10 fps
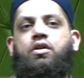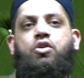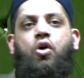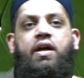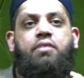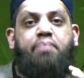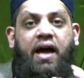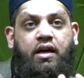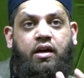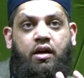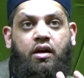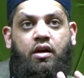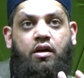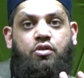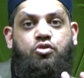going back
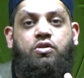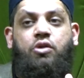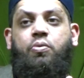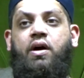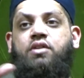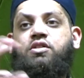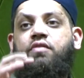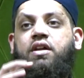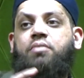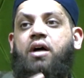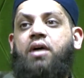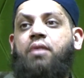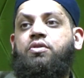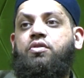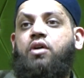to the works of Imam
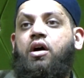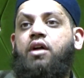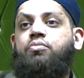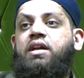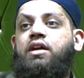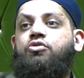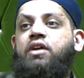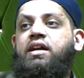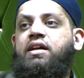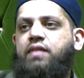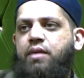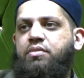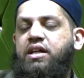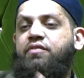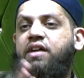Ahmad Rida Khan, meaning reading
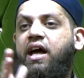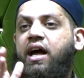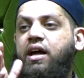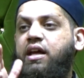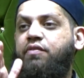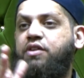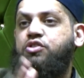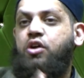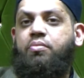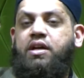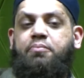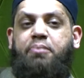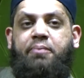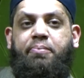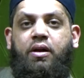them, even so many
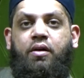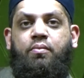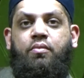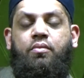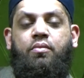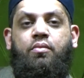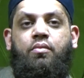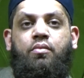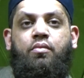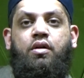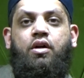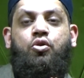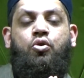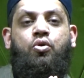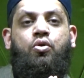people
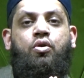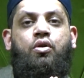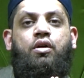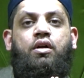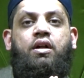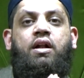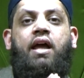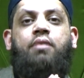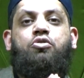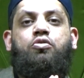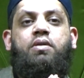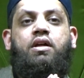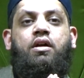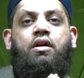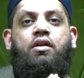who claim to
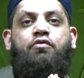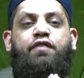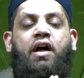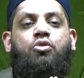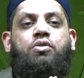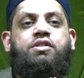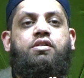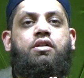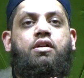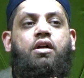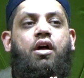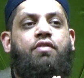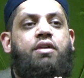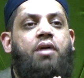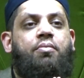be followers of
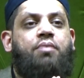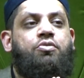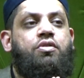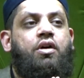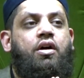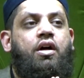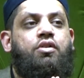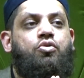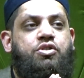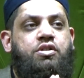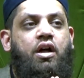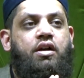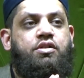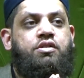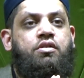Imam Ahmad Rida Khan or
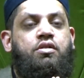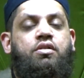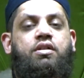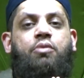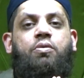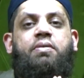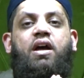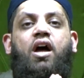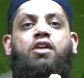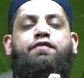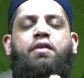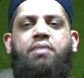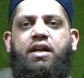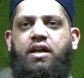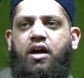scholars, they will be
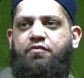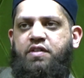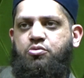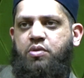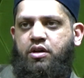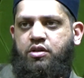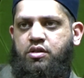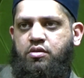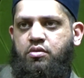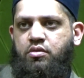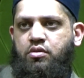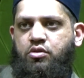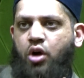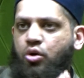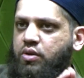unfamiliar of his works,
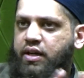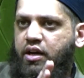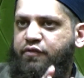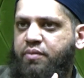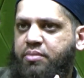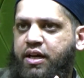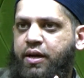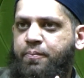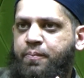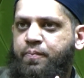totally unfamiliar.